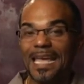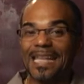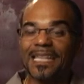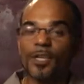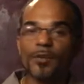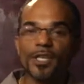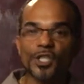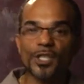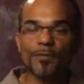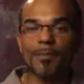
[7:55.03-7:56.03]
And then you could
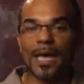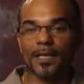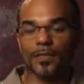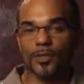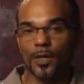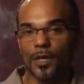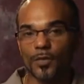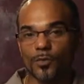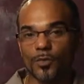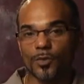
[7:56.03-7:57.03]
shift back to
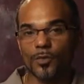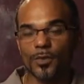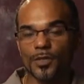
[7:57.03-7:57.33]
Joshua's story.